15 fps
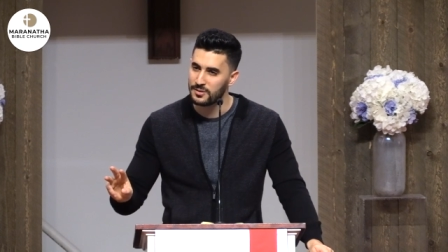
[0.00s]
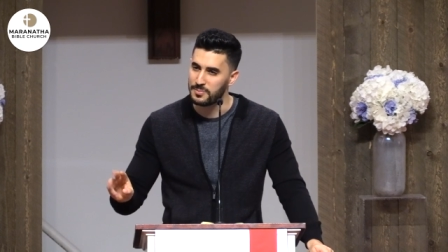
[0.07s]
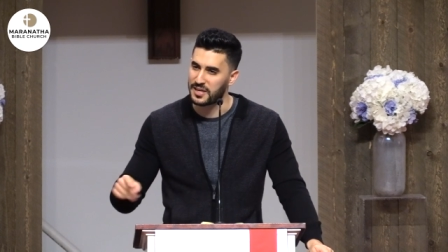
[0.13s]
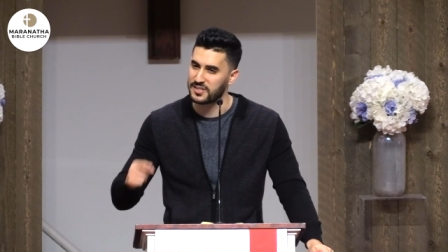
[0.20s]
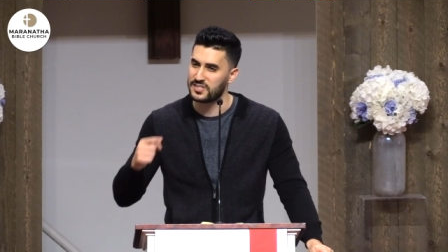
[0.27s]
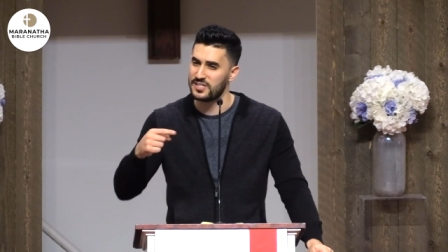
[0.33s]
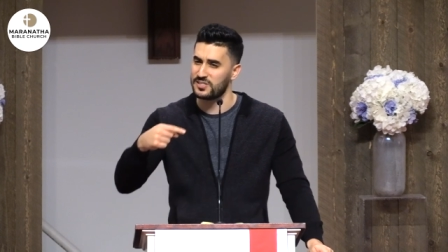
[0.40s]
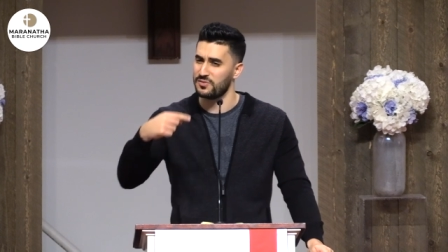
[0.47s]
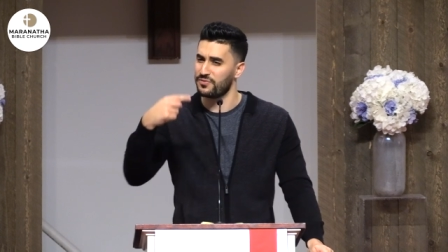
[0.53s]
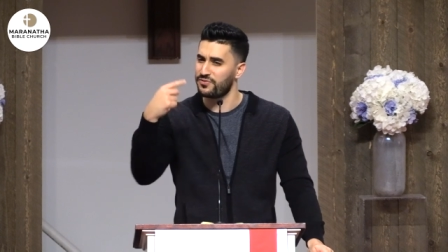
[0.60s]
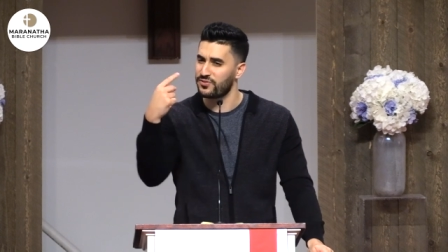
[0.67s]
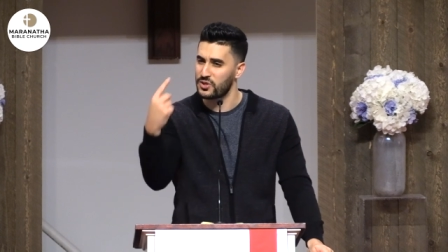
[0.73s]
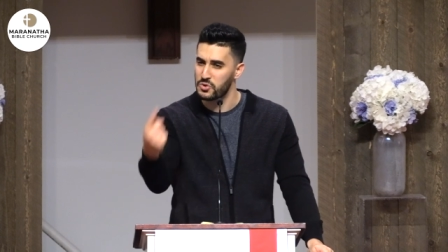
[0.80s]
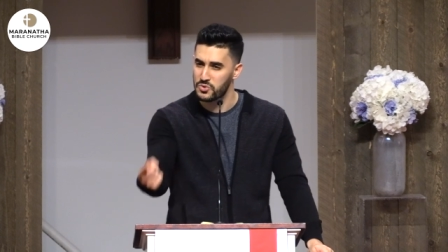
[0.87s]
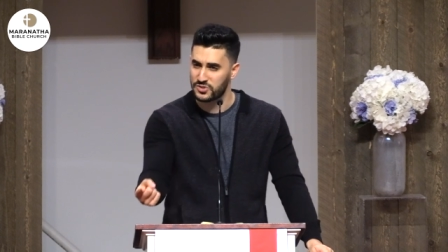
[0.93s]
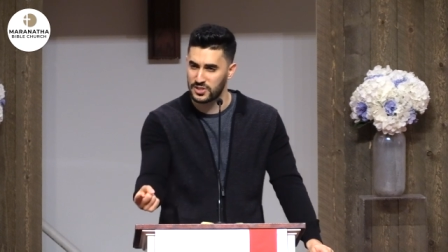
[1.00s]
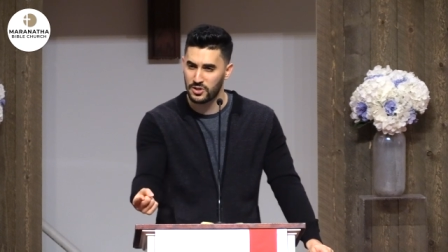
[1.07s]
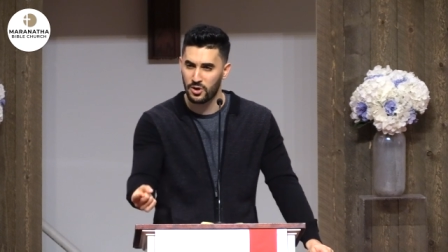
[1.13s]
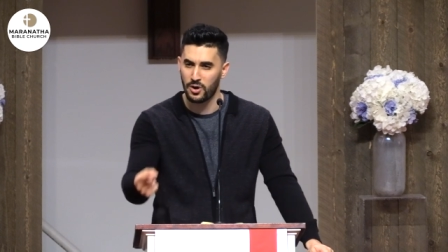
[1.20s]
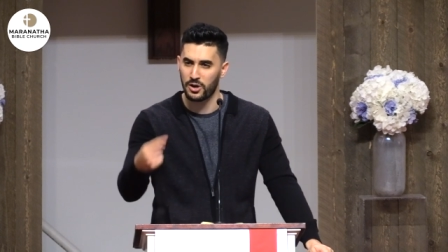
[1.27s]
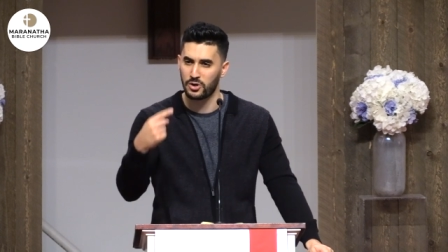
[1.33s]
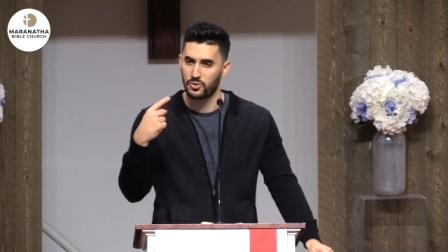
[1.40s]
Because he's infused in
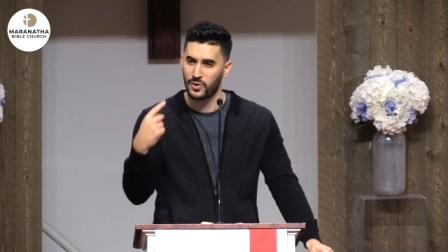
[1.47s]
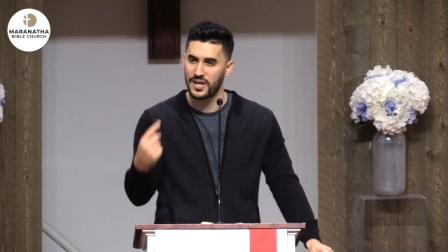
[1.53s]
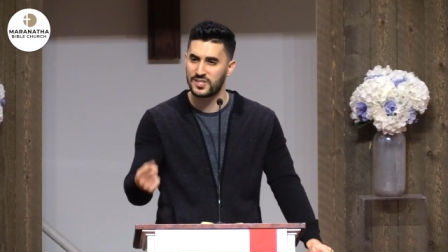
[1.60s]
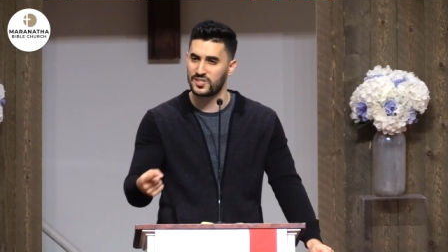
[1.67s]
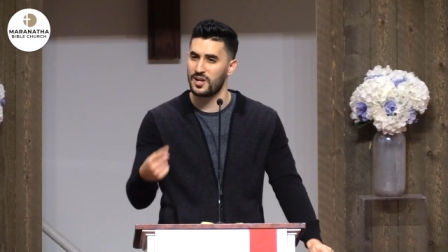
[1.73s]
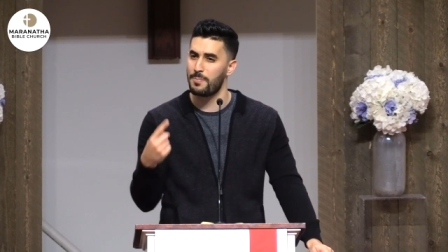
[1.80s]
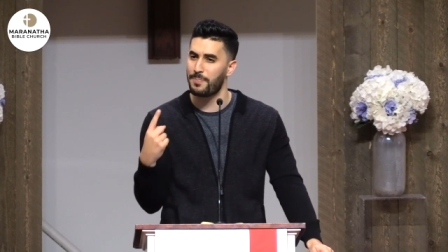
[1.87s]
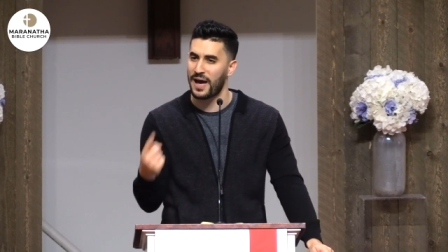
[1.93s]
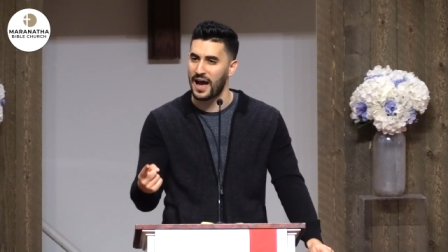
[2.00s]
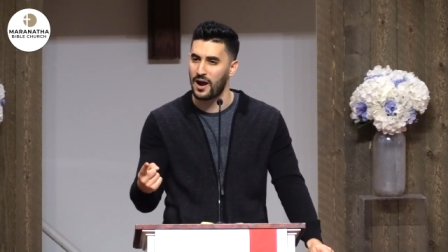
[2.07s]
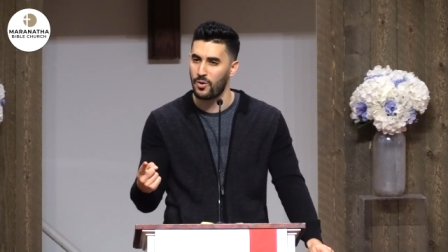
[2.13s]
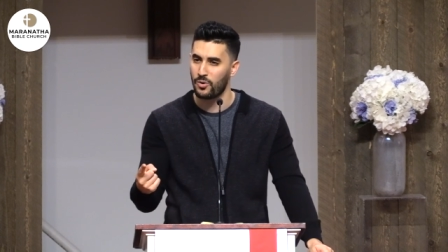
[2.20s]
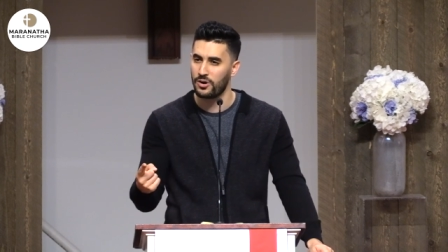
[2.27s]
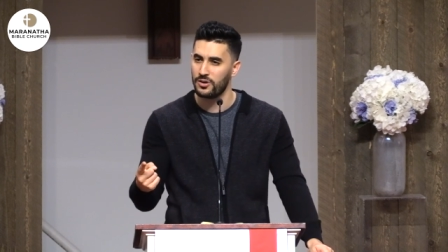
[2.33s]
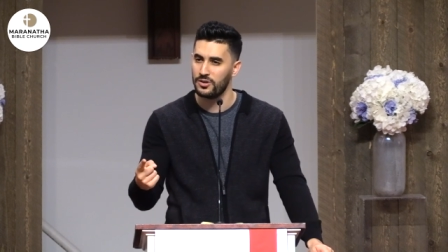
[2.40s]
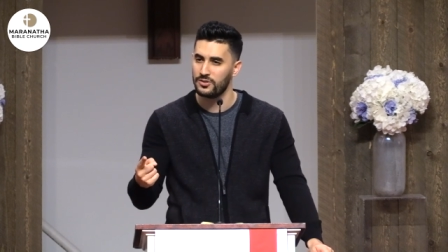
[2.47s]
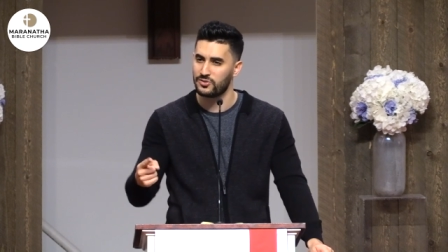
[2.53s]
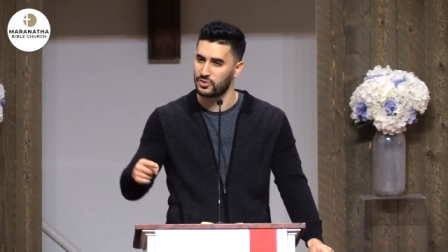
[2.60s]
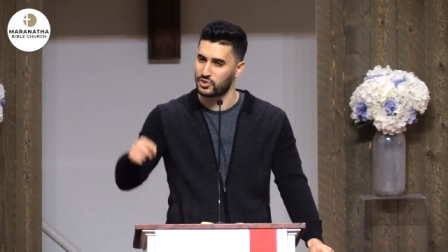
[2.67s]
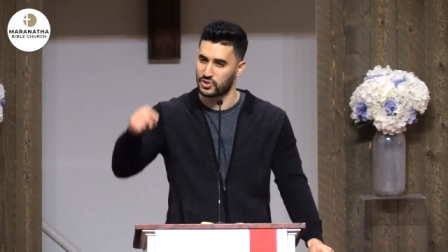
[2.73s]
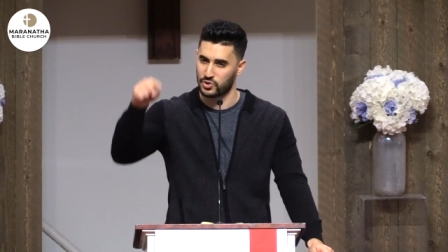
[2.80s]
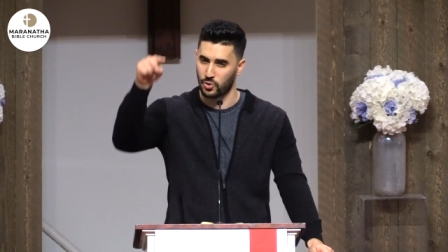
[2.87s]
her a grace and a power
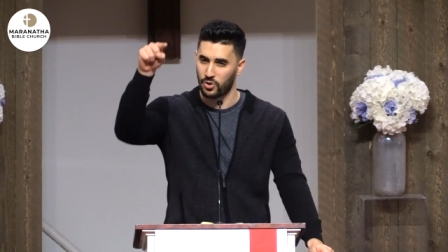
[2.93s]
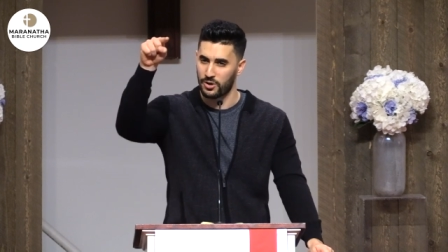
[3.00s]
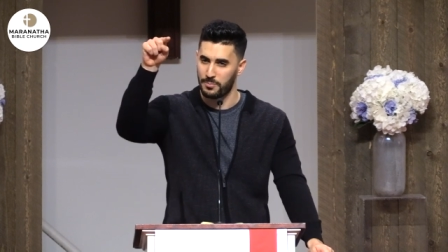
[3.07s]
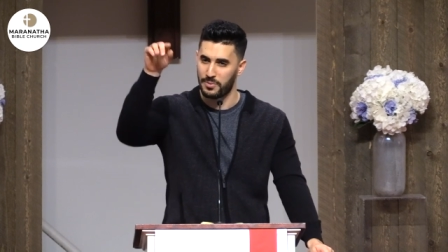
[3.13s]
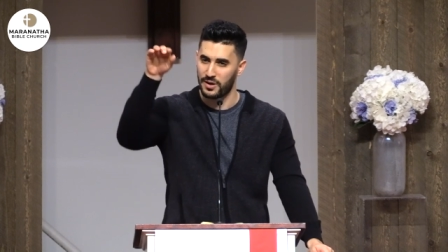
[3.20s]
to soar